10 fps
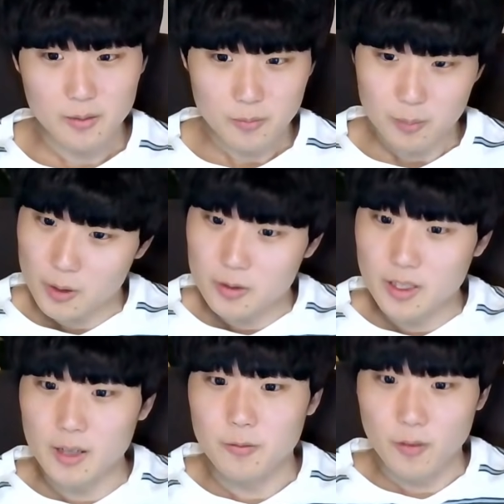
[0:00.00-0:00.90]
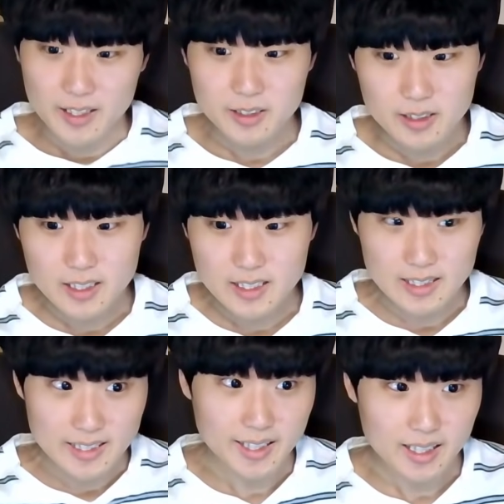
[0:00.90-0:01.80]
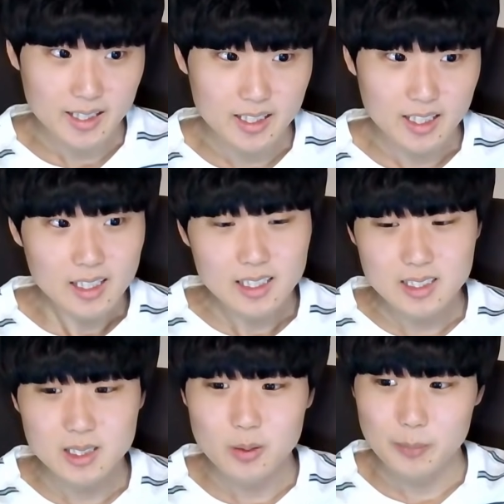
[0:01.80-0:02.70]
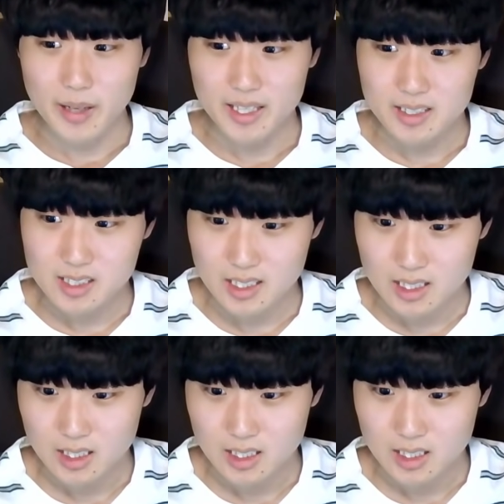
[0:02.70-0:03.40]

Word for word: but they finally did it. It's so amazing.